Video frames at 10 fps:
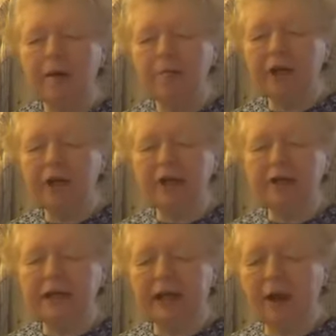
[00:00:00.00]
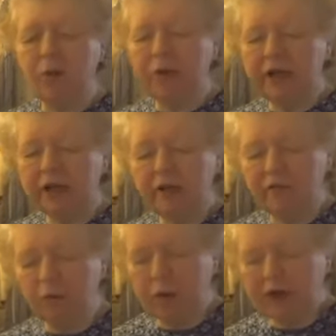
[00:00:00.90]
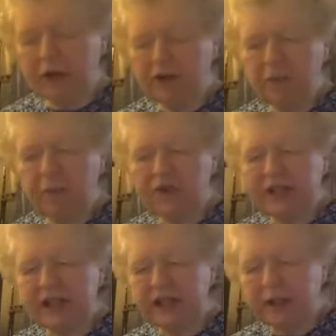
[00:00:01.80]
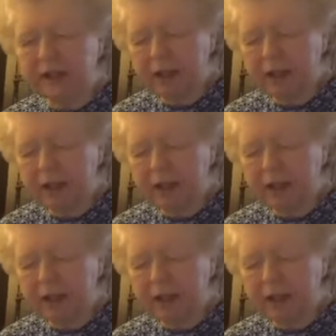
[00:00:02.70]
because I want to give 100%